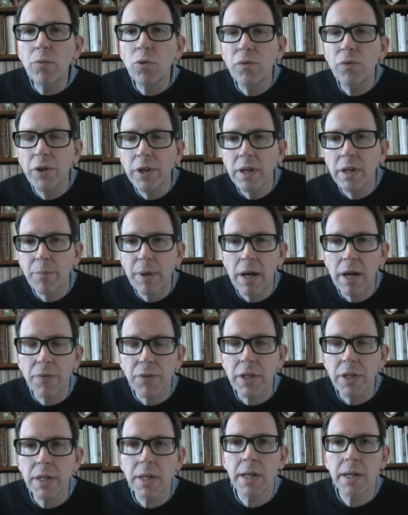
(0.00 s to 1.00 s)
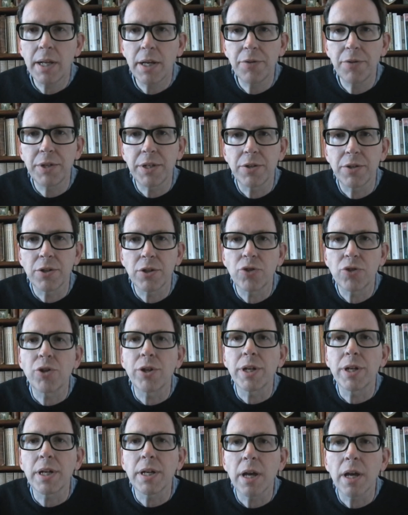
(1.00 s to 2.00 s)
more thing about the Cologne
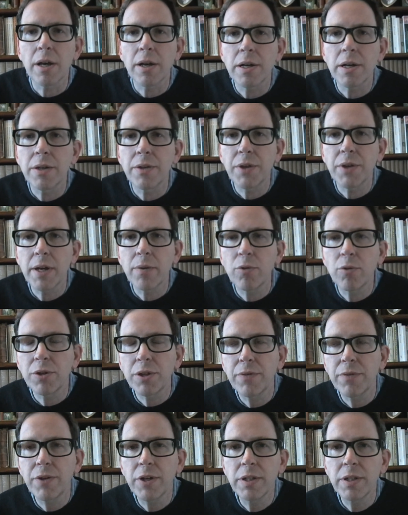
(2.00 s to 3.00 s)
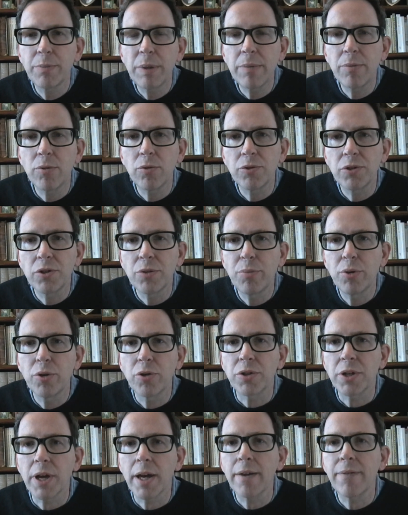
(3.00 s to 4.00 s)
industry, they were the first people to
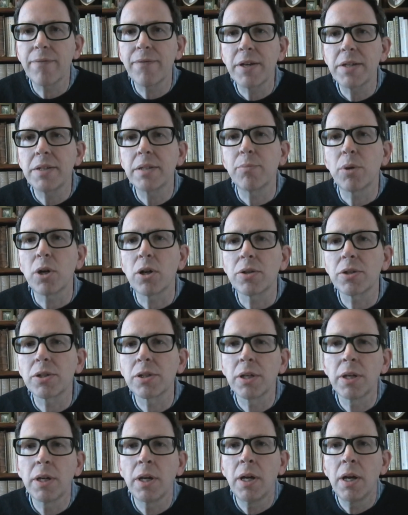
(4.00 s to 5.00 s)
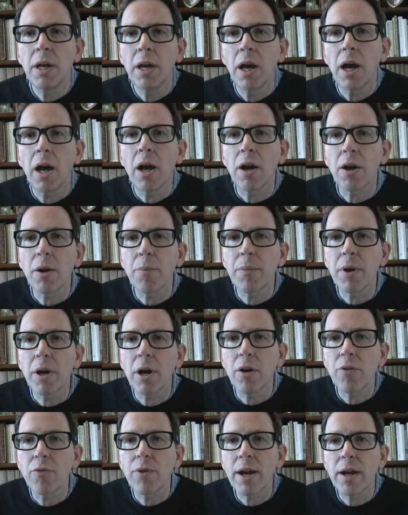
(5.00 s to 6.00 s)
put a face mask
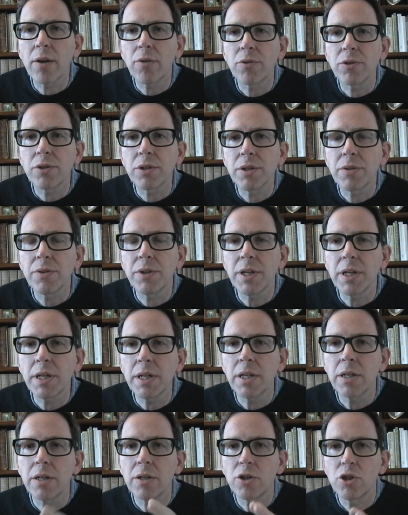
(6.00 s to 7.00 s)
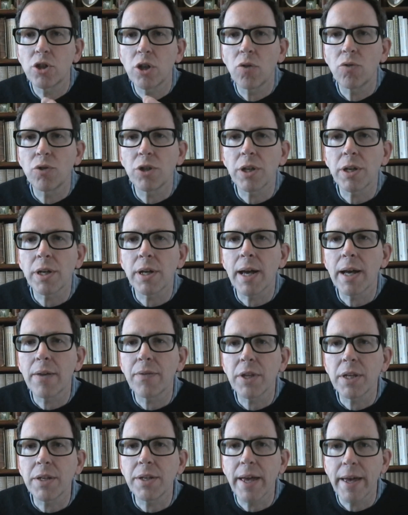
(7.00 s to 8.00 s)
around the shoulder
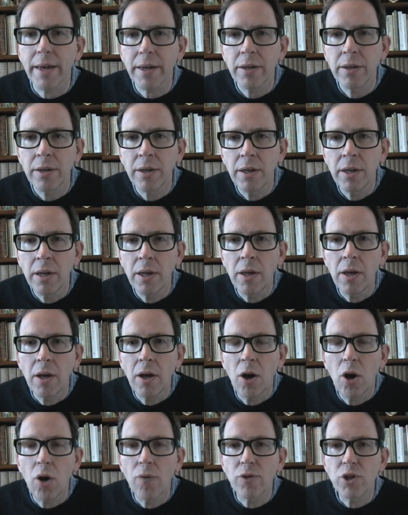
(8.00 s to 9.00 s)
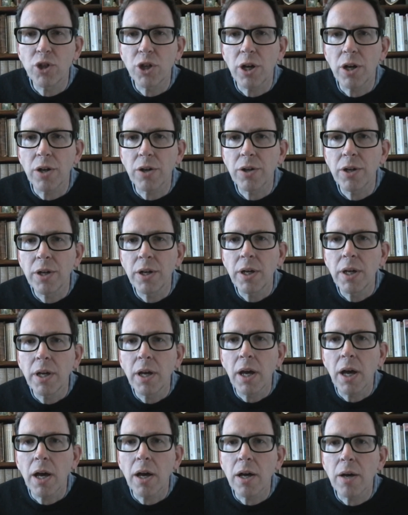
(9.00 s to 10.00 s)
and the neck of a jug.
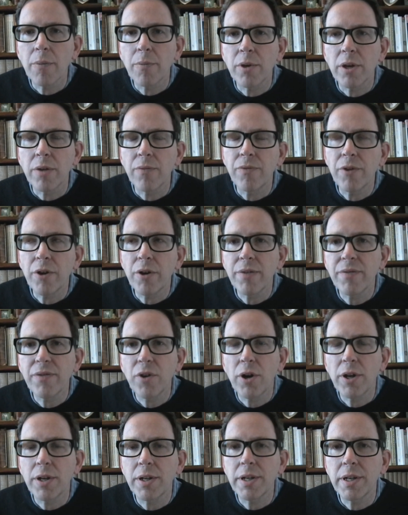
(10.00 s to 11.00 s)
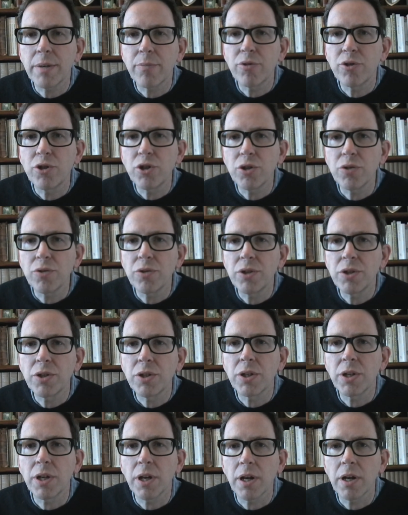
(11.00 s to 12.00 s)
Very finely
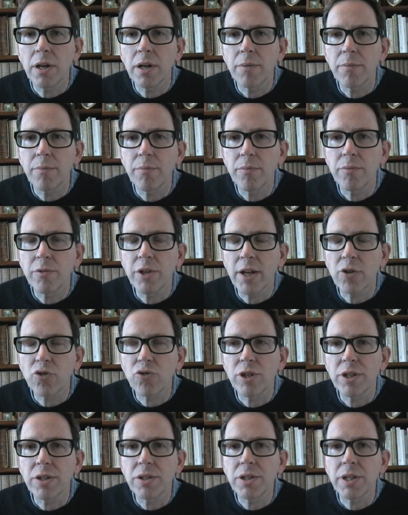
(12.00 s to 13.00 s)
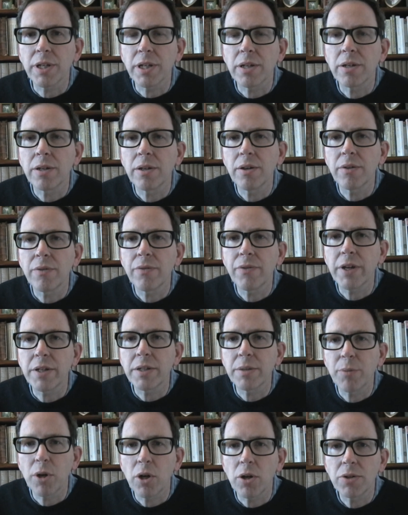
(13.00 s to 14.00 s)
produced naturalistic
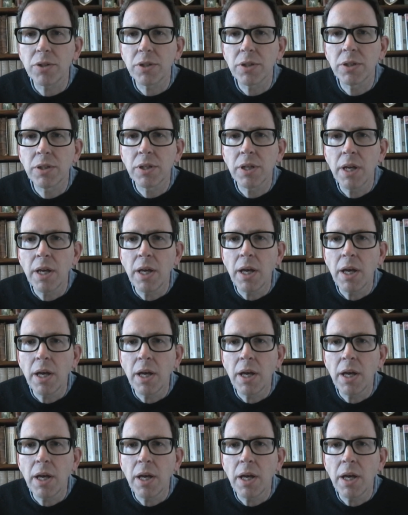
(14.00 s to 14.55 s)
face masks,